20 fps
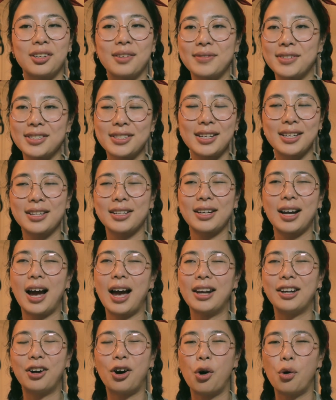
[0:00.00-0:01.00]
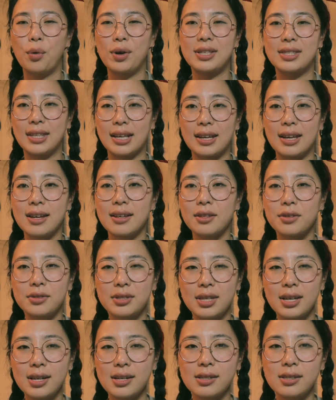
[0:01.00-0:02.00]
I'm just like kind of always thinking
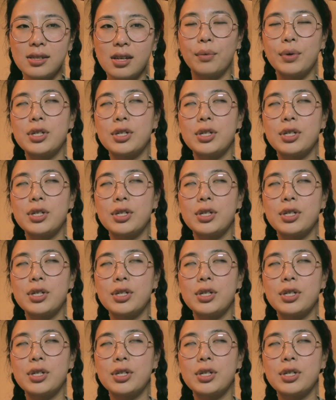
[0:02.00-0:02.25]
those things,